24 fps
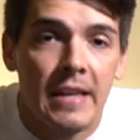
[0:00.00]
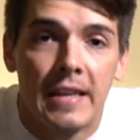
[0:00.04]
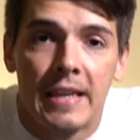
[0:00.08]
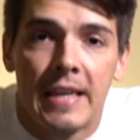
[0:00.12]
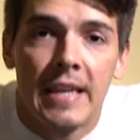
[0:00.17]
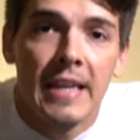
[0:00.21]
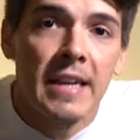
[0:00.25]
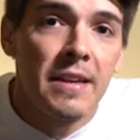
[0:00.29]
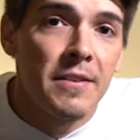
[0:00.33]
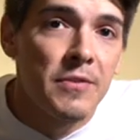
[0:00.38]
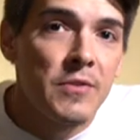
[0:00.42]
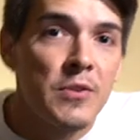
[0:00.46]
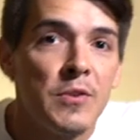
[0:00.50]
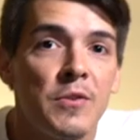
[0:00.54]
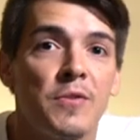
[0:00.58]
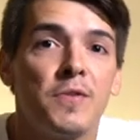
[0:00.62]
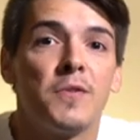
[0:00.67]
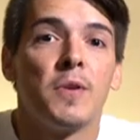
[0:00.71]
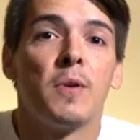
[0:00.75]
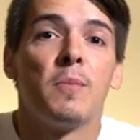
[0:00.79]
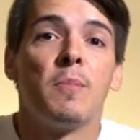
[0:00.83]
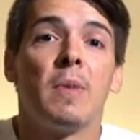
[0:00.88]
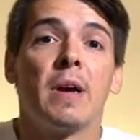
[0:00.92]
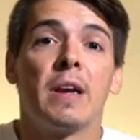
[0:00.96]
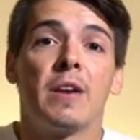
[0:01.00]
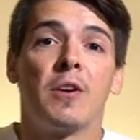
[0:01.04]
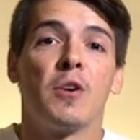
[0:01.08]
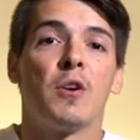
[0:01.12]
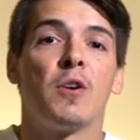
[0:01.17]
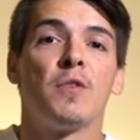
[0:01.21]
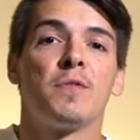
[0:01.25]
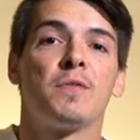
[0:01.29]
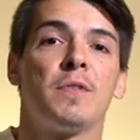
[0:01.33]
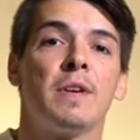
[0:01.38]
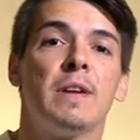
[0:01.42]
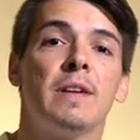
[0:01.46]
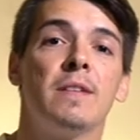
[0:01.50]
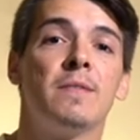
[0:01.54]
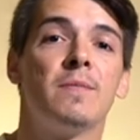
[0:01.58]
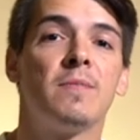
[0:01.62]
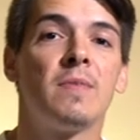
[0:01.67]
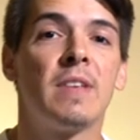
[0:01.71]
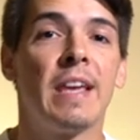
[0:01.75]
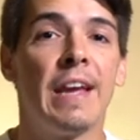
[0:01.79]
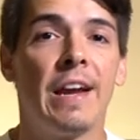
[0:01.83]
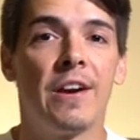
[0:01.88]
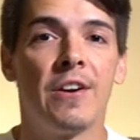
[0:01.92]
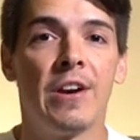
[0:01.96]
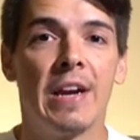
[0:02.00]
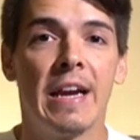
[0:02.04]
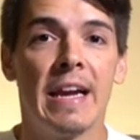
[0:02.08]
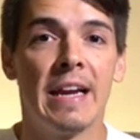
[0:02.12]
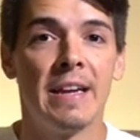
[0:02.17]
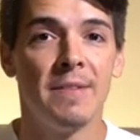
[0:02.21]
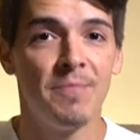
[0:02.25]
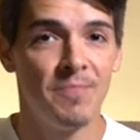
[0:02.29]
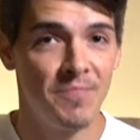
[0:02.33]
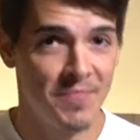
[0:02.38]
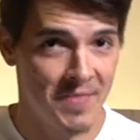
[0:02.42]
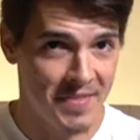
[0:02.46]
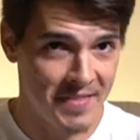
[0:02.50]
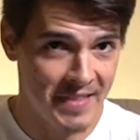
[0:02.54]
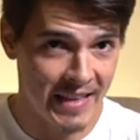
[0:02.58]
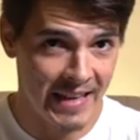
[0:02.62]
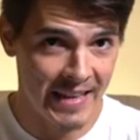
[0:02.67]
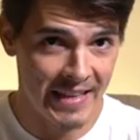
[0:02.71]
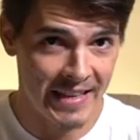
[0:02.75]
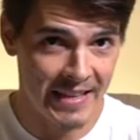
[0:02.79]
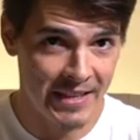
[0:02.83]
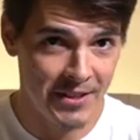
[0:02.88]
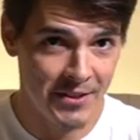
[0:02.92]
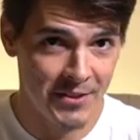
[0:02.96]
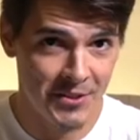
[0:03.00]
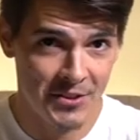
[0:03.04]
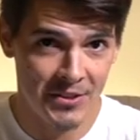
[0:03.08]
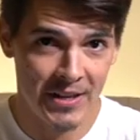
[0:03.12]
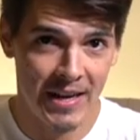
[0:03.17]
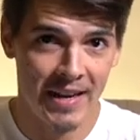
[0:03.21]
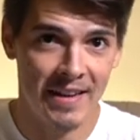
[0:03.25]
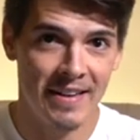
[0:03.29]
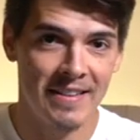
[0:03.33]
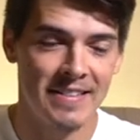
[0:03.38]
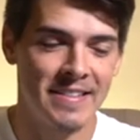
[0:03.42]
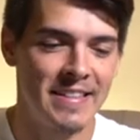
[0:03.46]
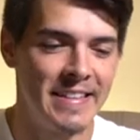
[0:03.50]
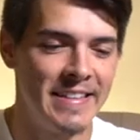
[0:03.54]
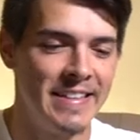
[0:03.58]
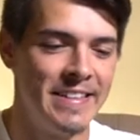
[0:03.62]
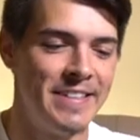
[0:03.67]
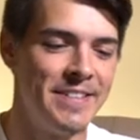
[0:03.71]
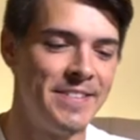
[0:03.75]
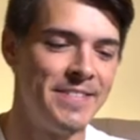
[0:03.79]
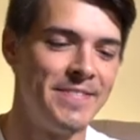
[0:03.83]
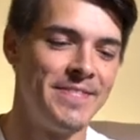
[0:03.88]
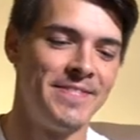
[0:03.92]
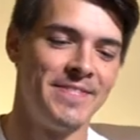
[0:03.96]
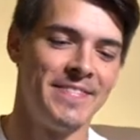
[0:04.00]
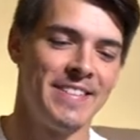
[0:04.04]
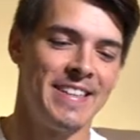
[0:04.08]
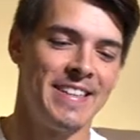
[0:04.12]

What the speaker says: a gift from my girlfriend, Carrie Ann. Thank you, shout out to you.